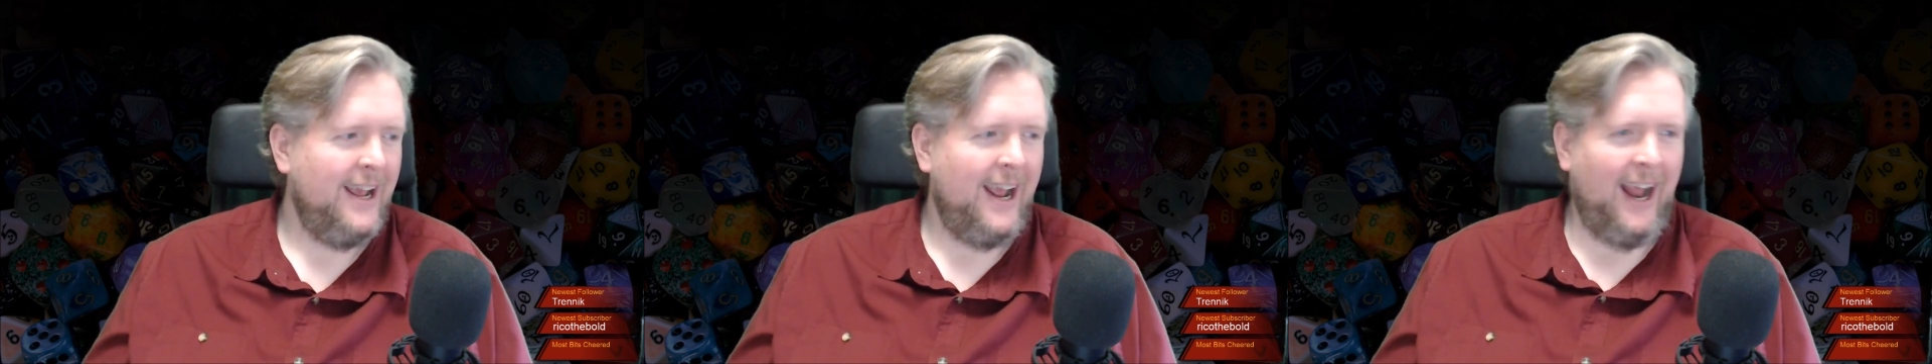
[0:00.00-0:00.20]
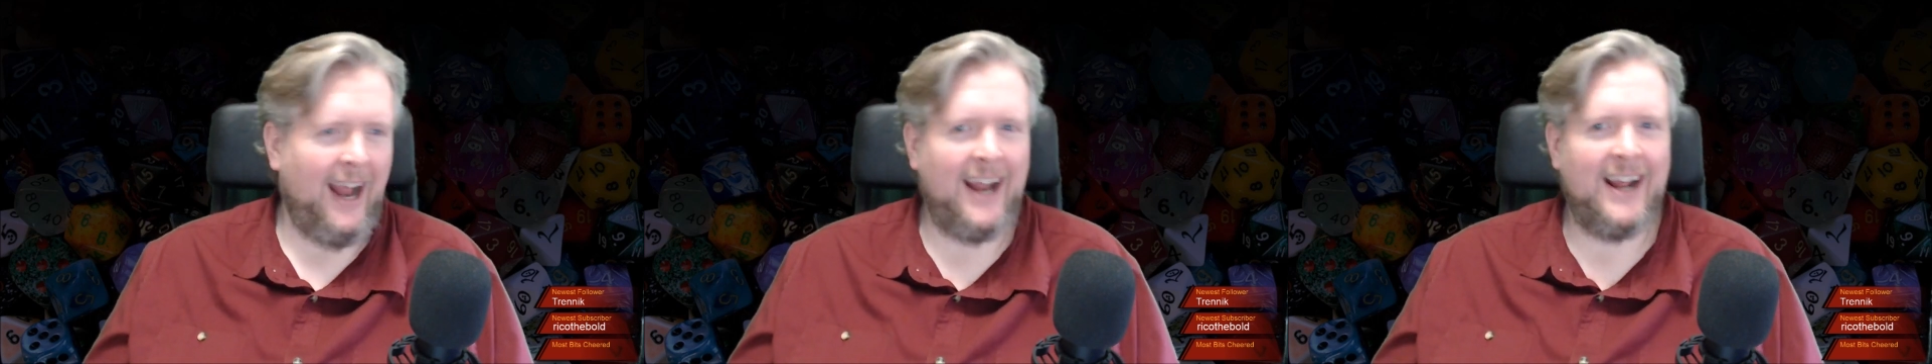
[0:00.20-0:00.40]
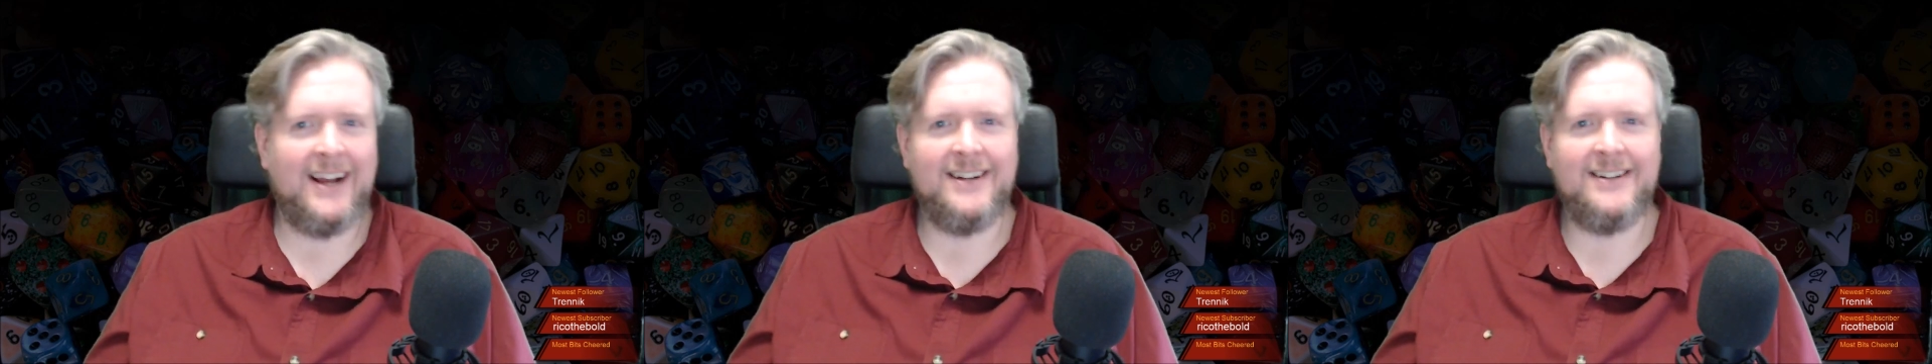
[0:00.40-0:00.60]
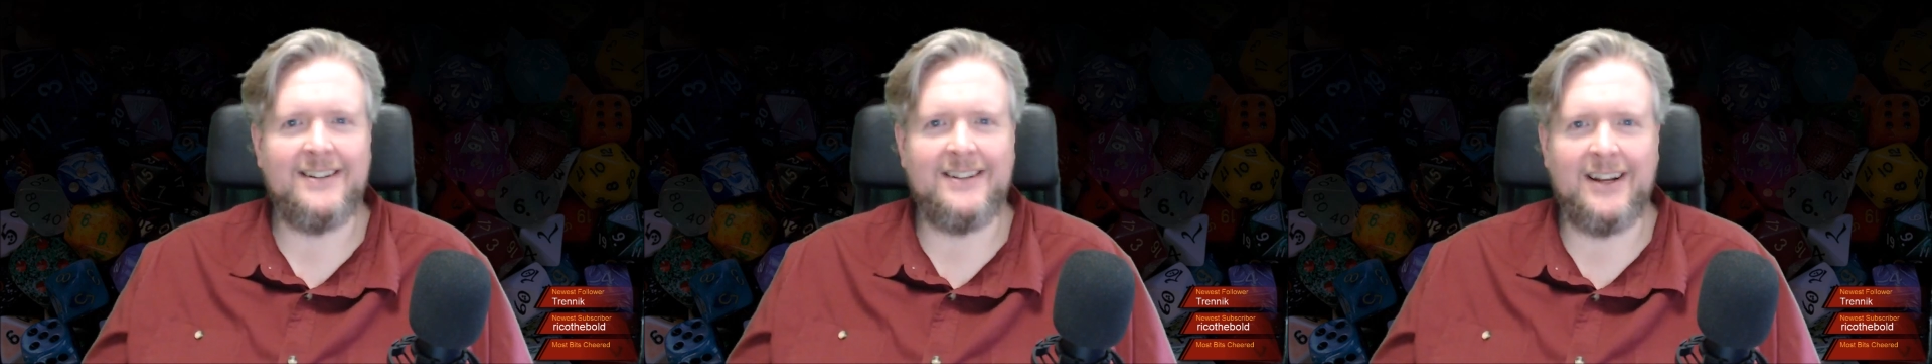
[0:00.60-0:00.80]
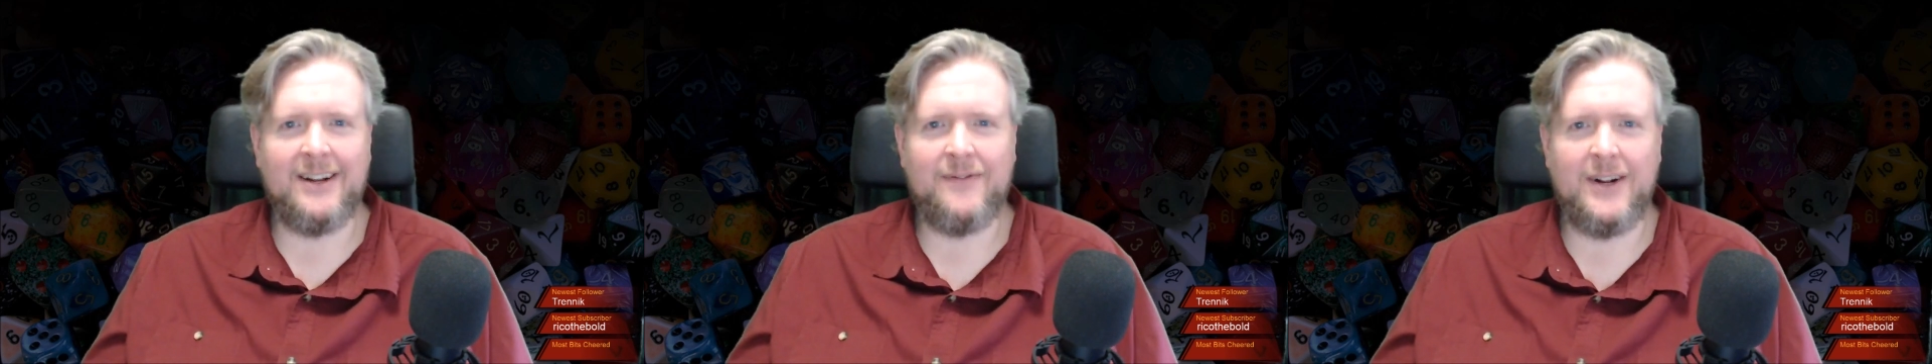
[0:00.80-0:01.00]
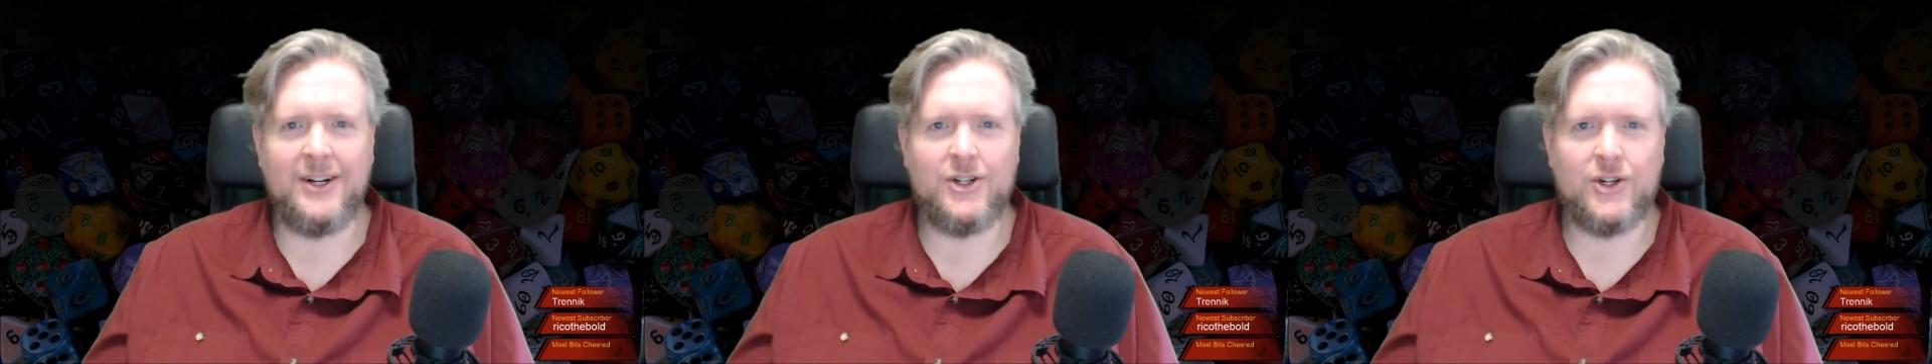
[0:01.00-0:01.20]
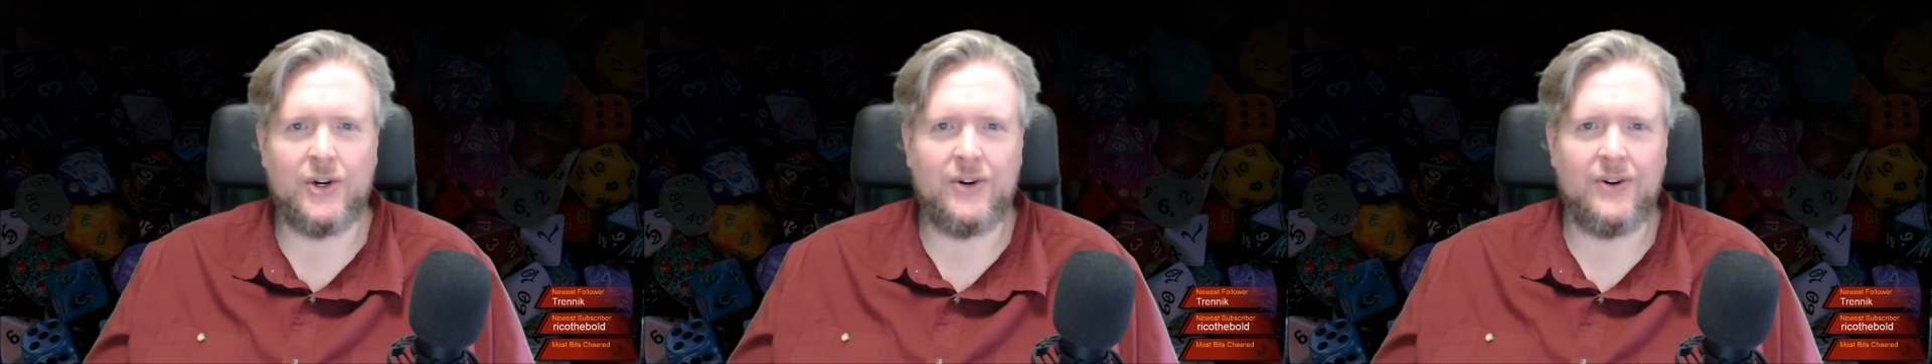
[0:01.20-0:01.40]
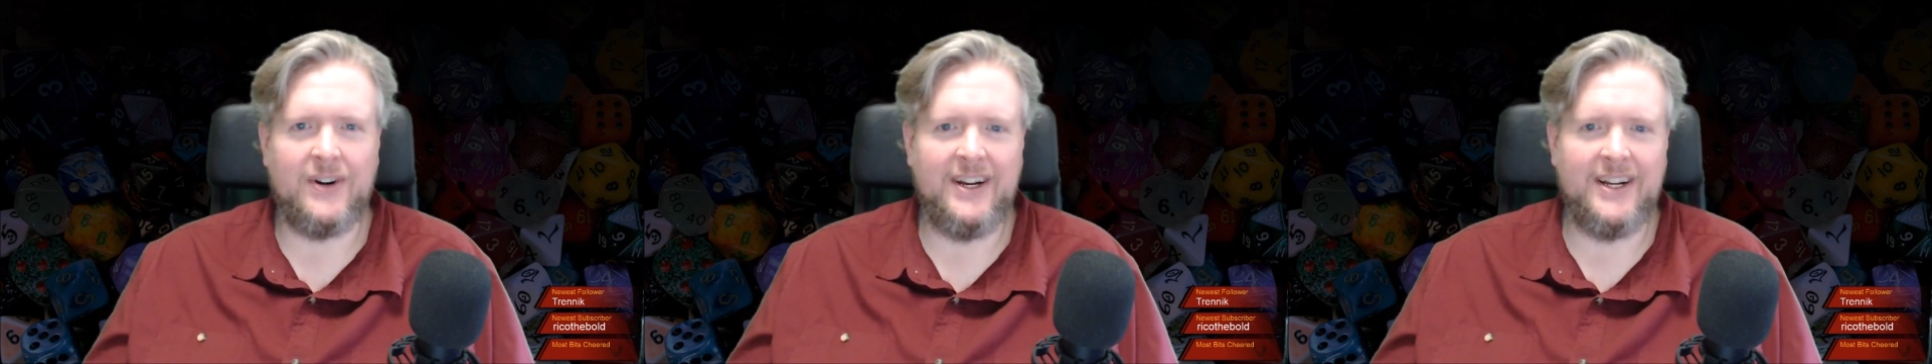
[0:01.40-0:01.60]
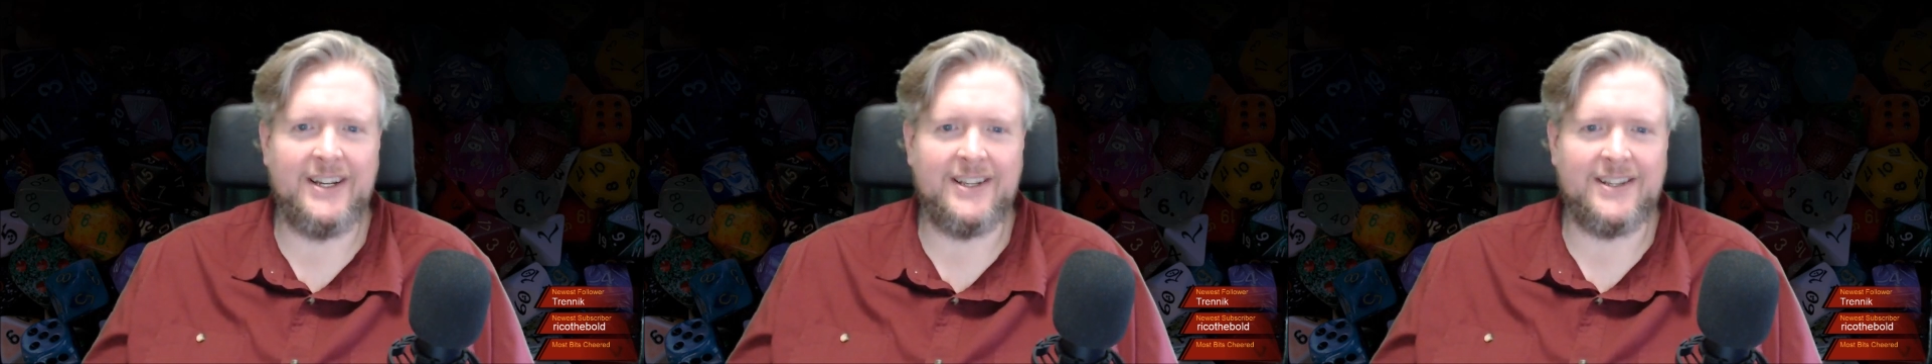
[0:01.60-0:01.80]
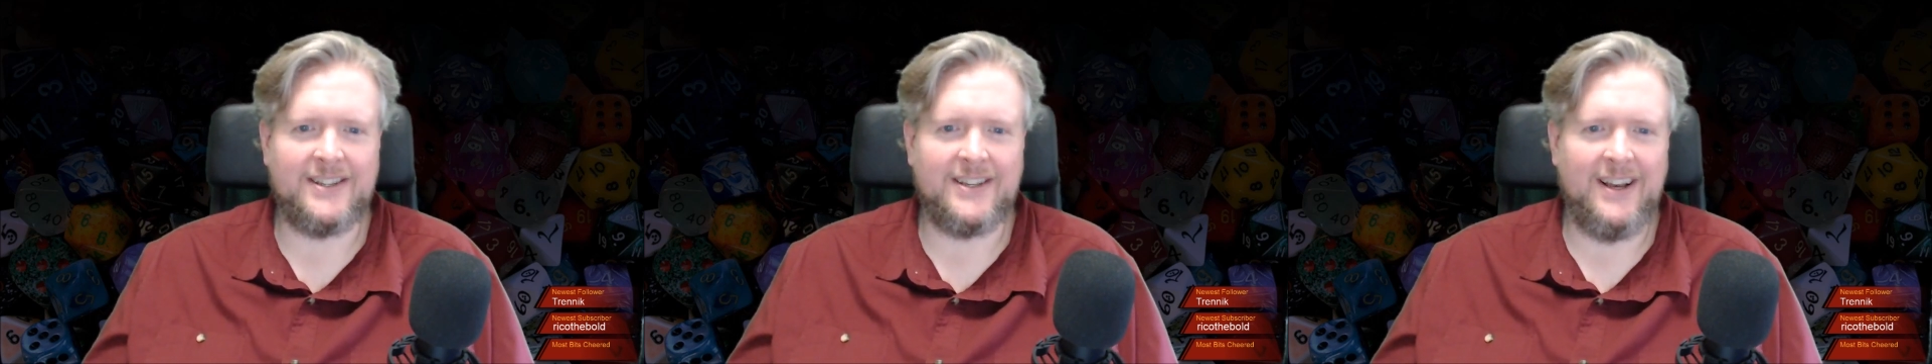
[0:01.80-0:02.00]
and the adventure
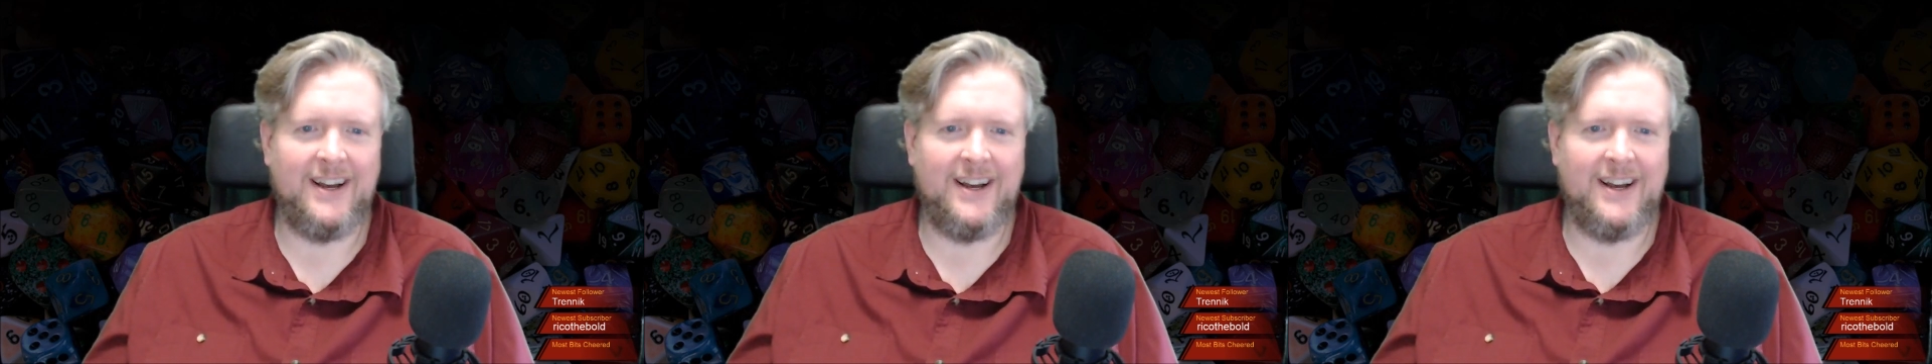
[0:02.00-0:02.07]
is